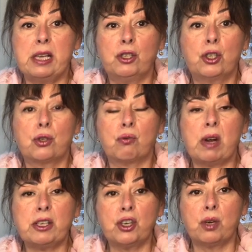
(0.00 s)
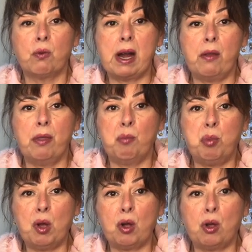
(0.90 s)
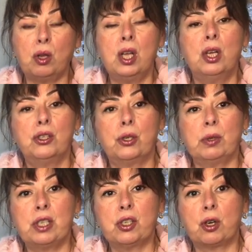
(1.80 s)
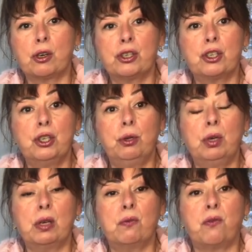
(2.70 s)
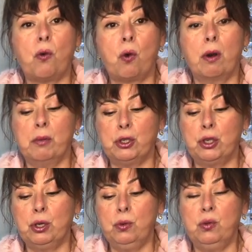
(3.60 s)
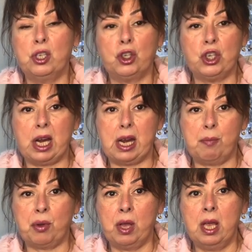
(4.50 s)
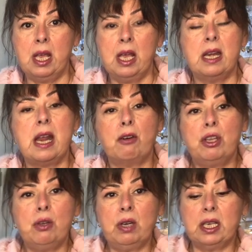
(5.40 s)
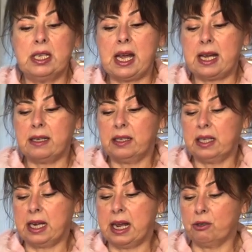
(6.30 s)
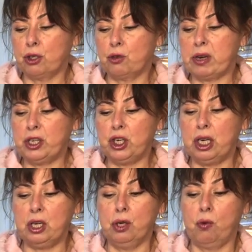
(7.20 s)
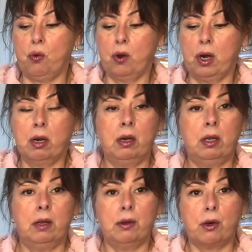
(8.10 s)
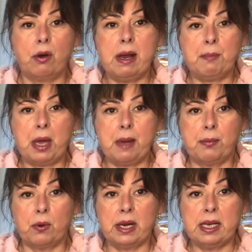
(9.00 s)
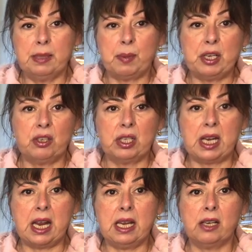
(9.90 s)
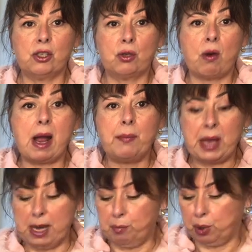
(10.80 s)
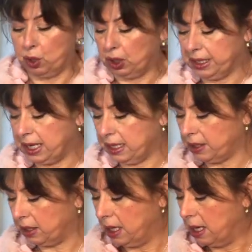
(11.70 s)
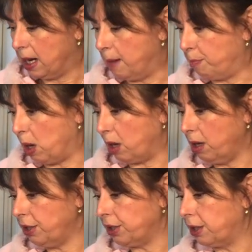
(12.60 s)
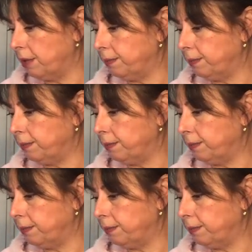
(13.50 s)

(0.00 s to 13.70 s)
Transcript: and stretch it around the ball so it starts to conform to the shape. Now you can test how stretchy your crepe paper is by just taking a scrap and pulling it apart.